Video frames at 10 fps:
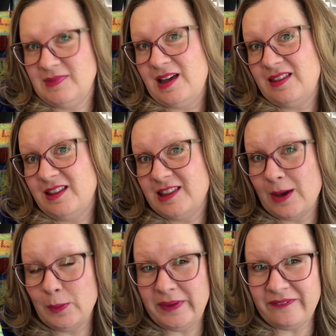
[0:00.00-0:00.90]
I thought that
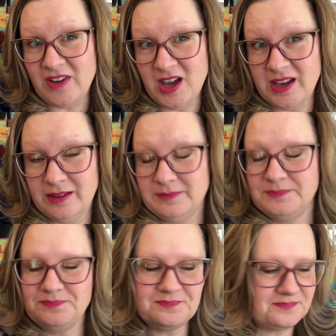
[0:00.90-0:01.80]
would be fun.
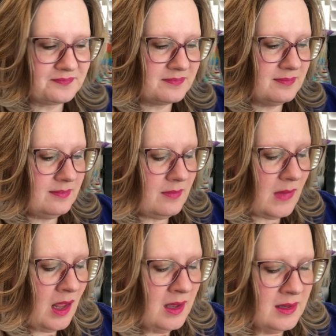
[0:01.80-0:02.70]

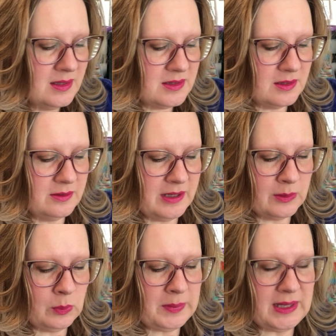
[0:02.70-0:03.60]
So there
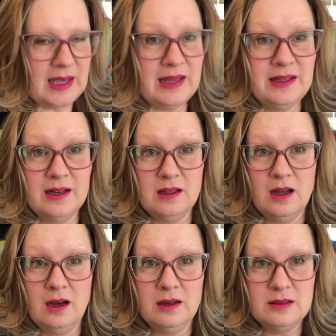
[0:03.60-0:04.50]
will be a knit
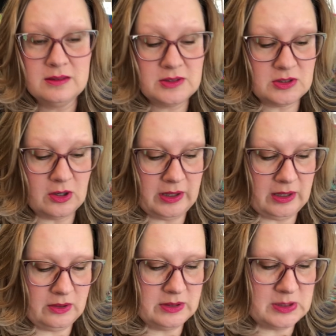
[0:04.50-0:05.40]
along
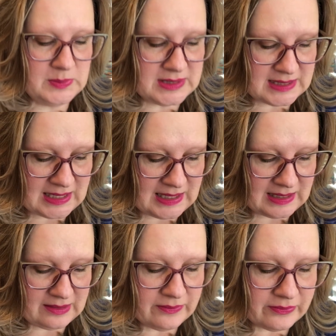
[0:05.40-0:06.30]
starting Christmas
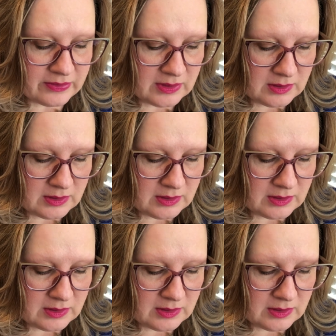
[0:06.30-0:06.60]
Eve